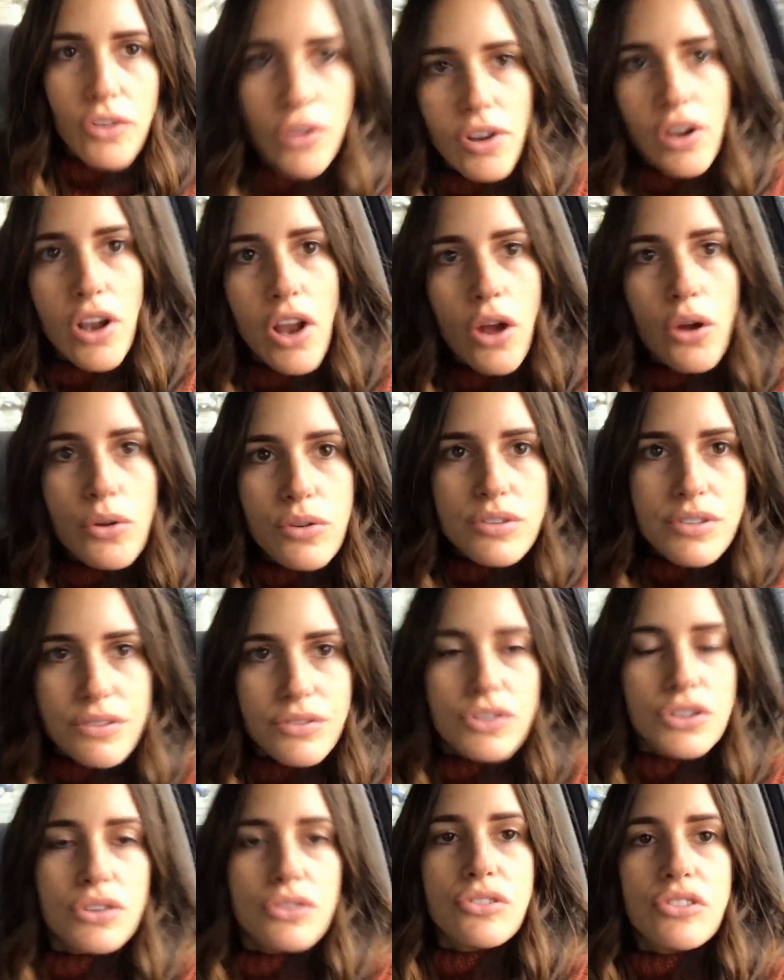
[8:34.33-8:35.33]
to do loads
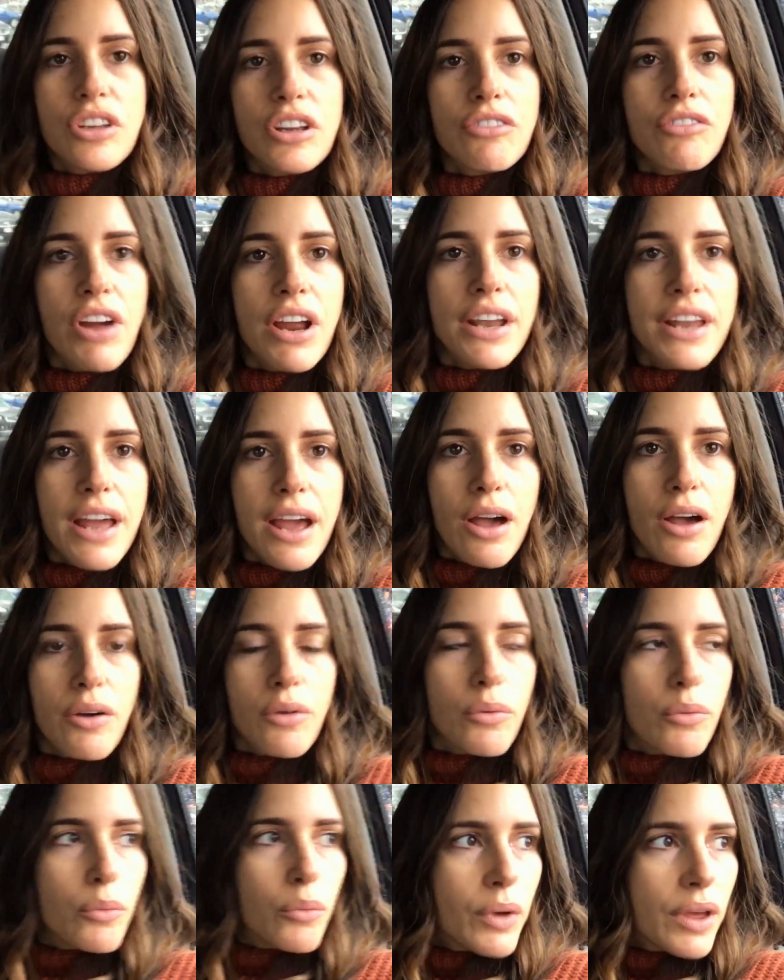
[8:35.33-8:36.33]
of shooting right now.